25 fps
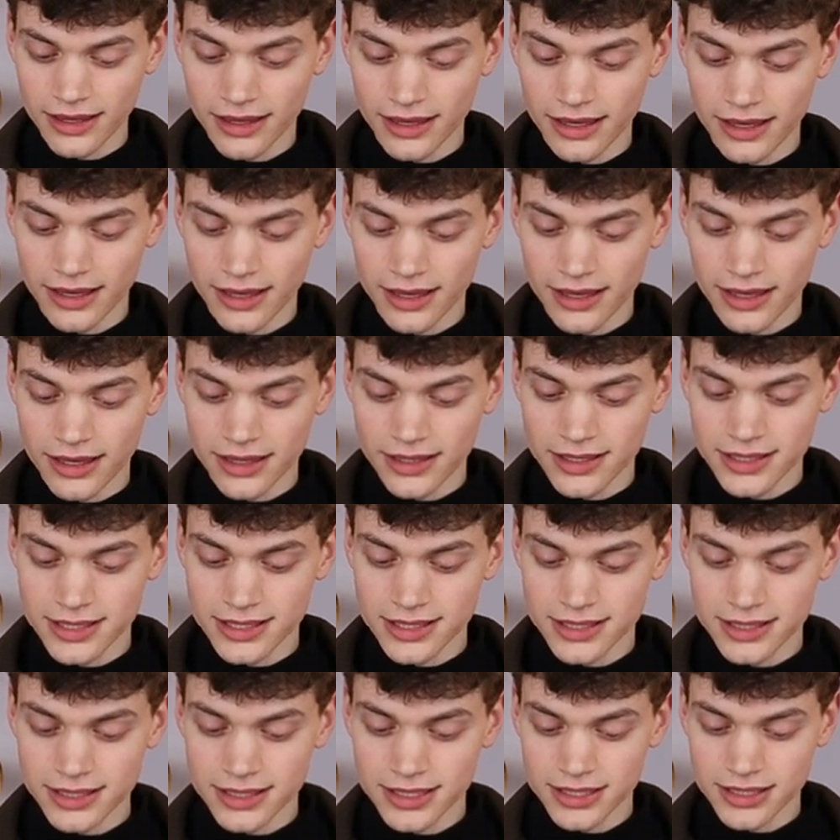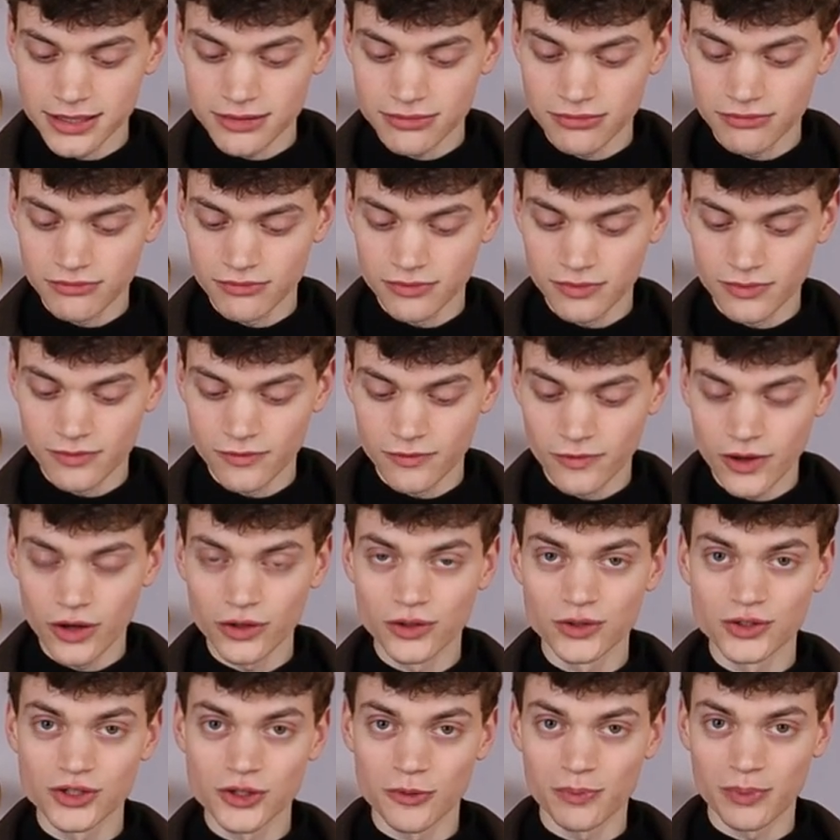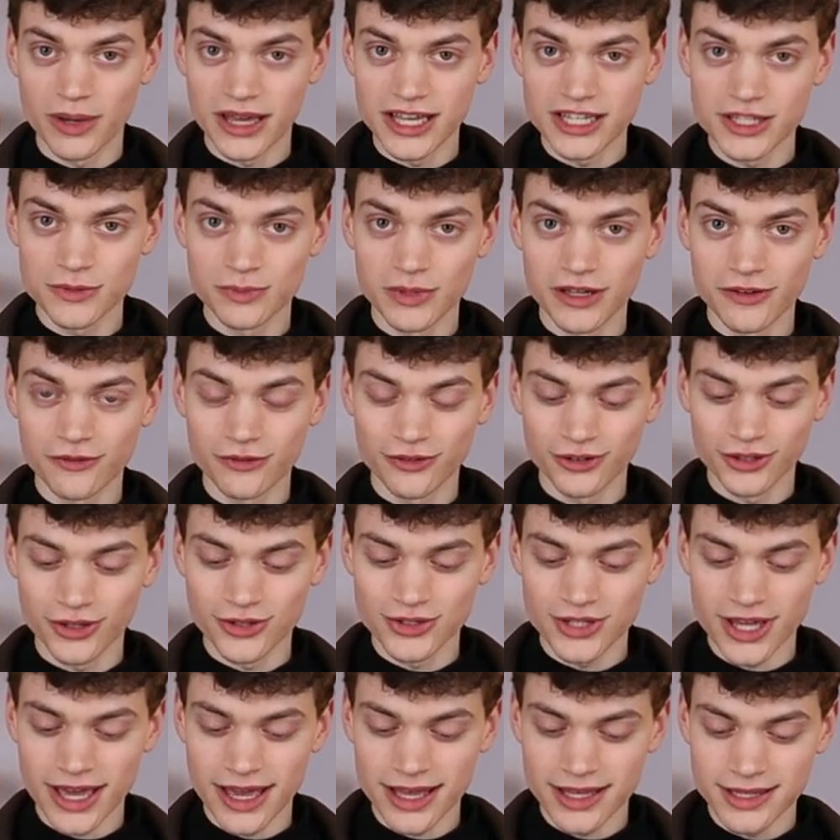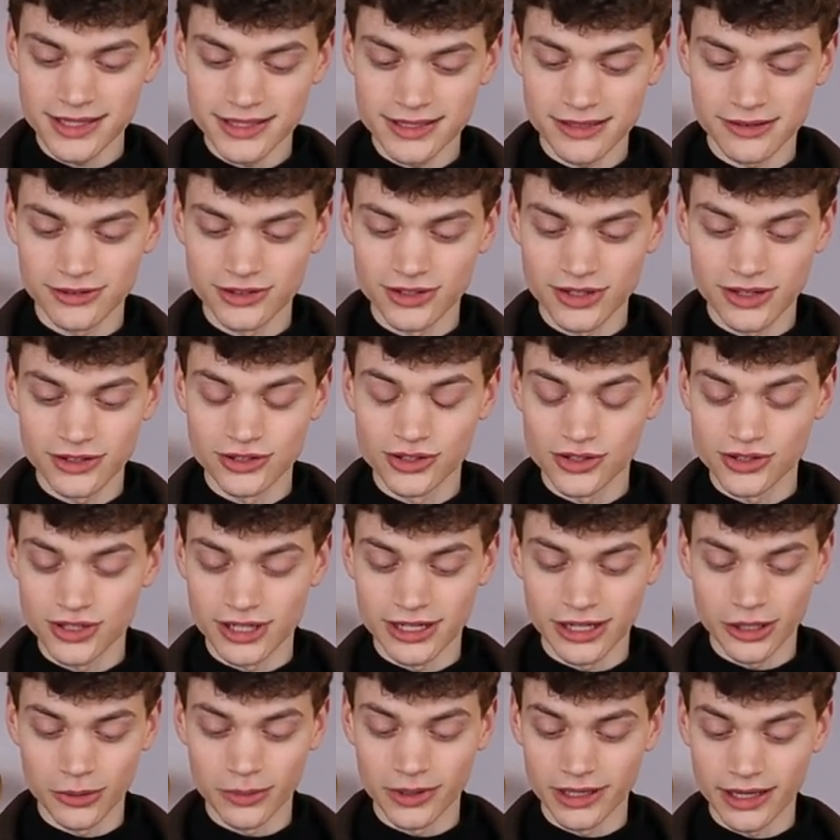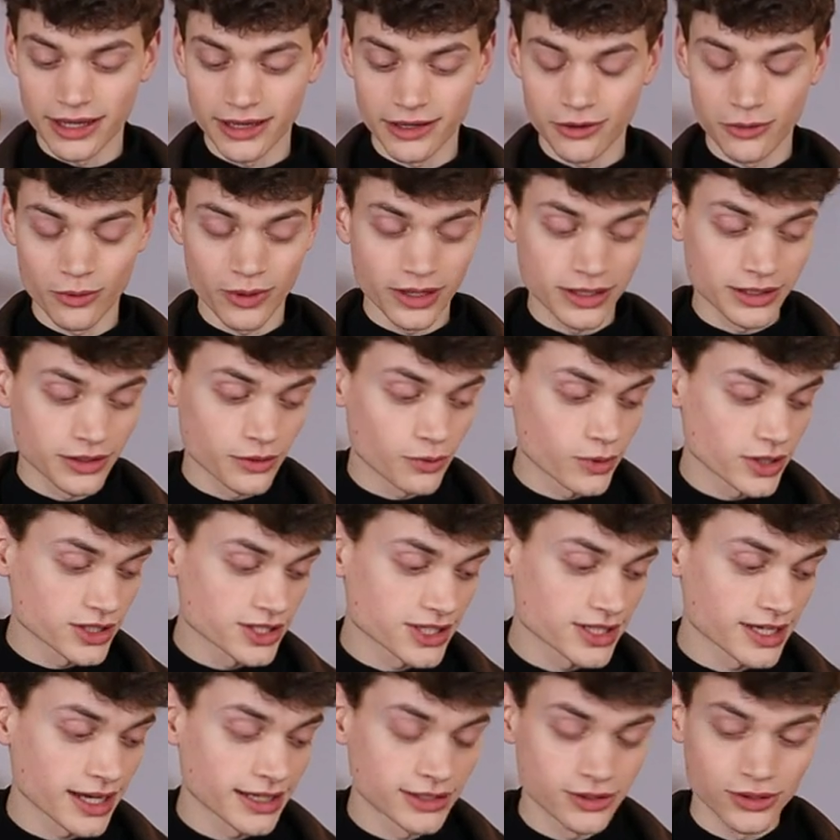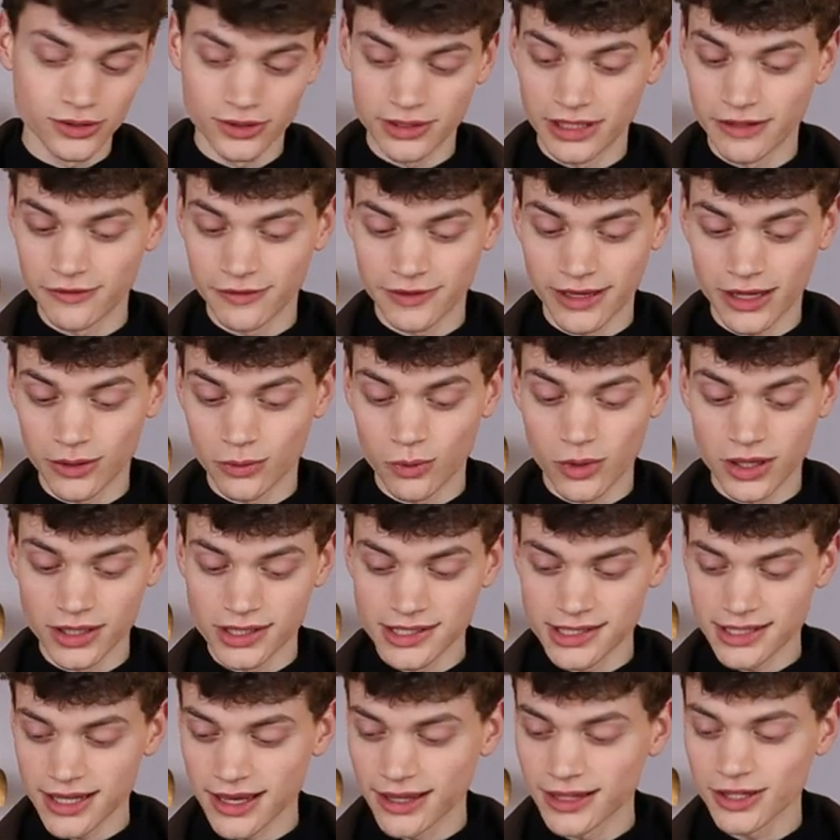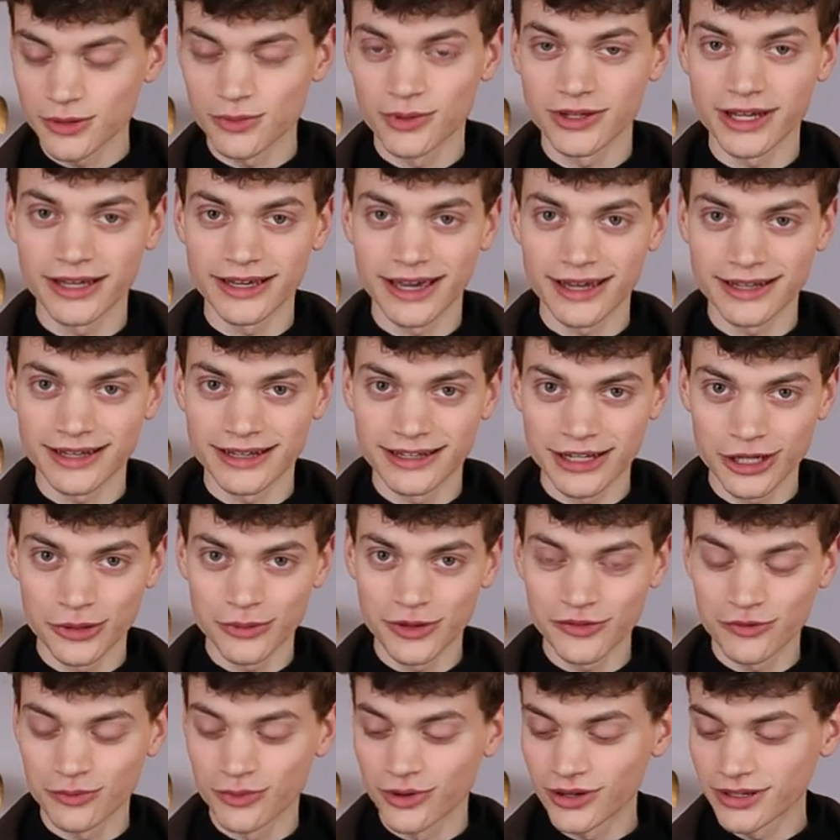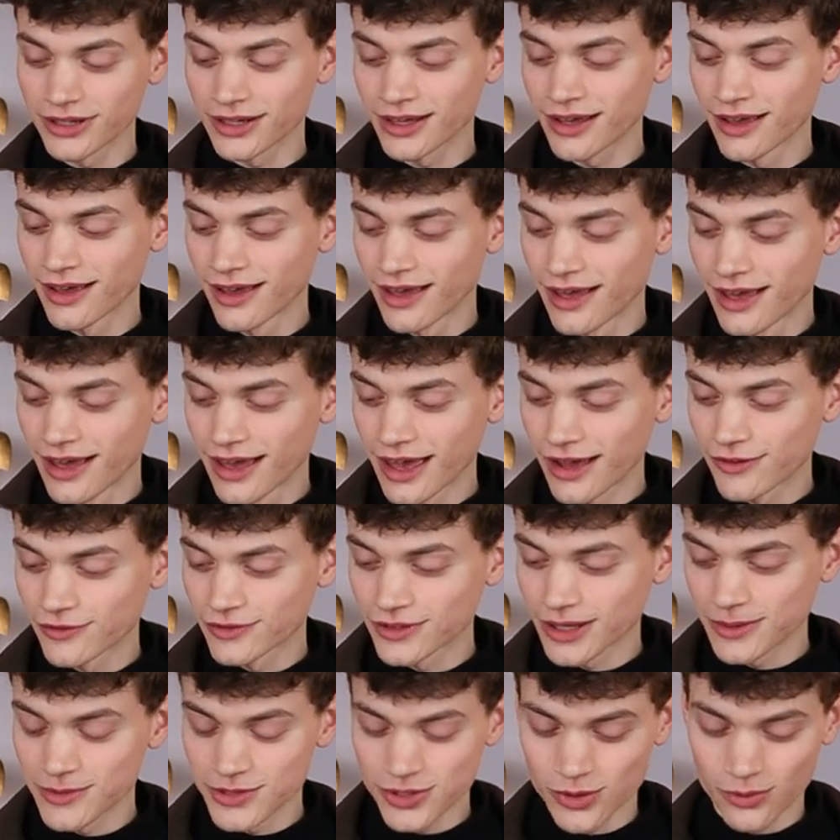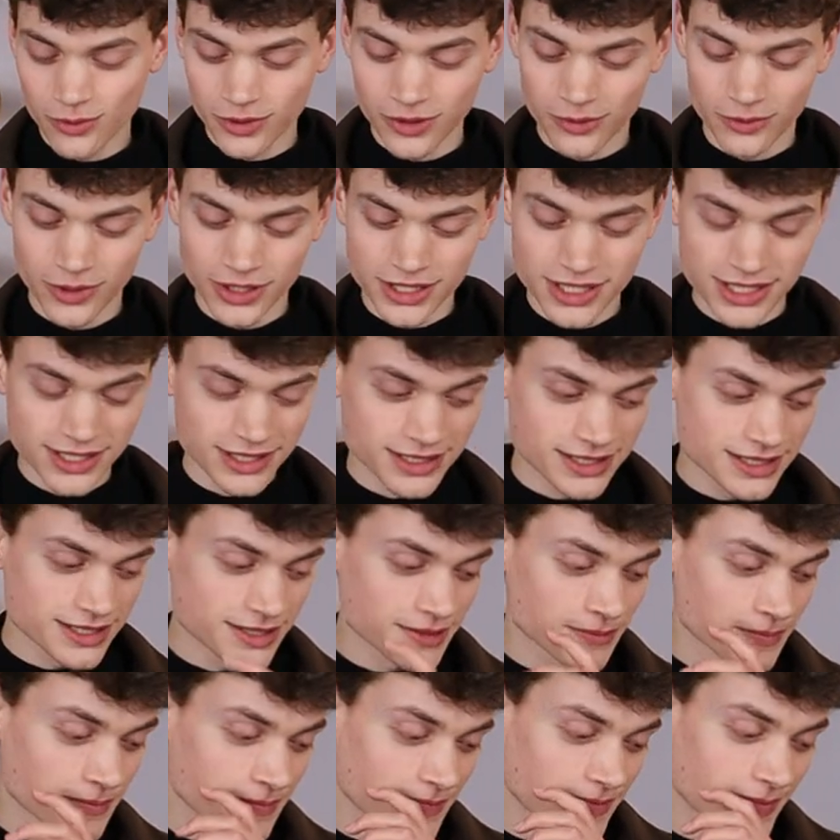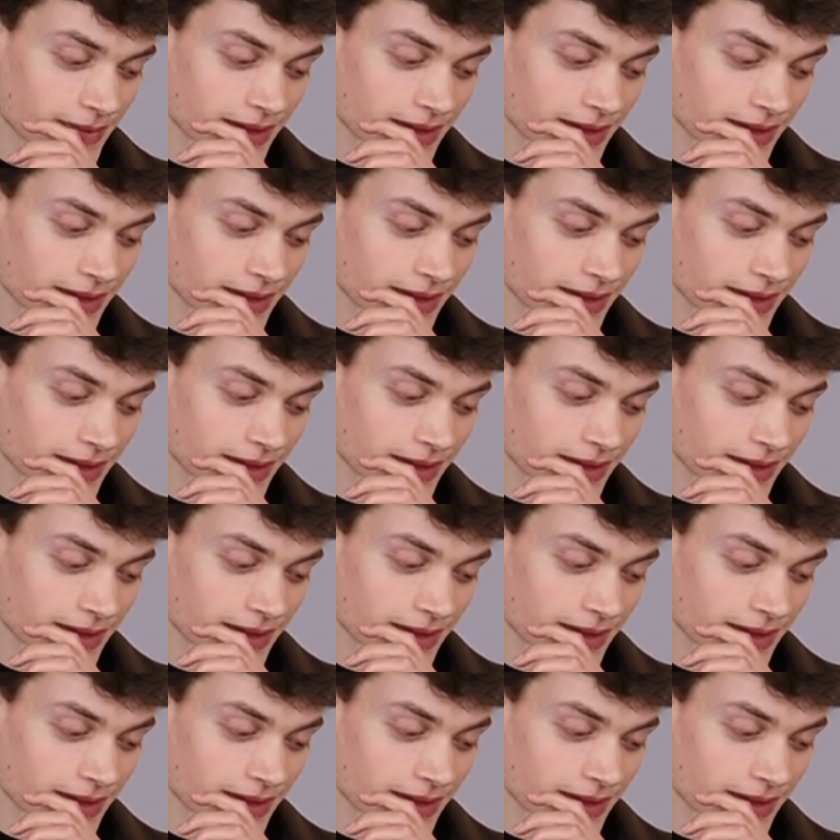is, well, YouTube pays me for those ads, just a little bit like when you watch it, I don't even get one cent, but I get a little bit of money every time someone watches